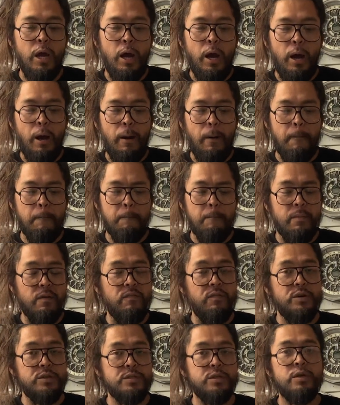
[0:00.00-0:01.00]
The
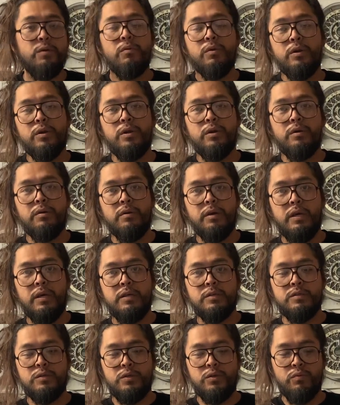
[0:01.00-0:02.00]
first thing you want to do
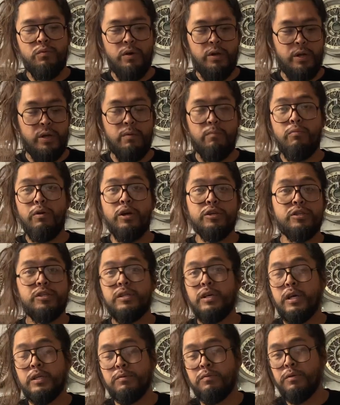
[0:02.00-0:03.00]
is to run a compression
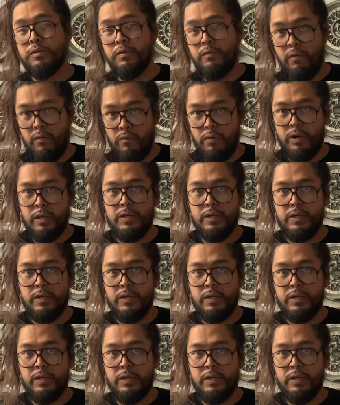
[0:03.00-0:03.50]
test, which I've already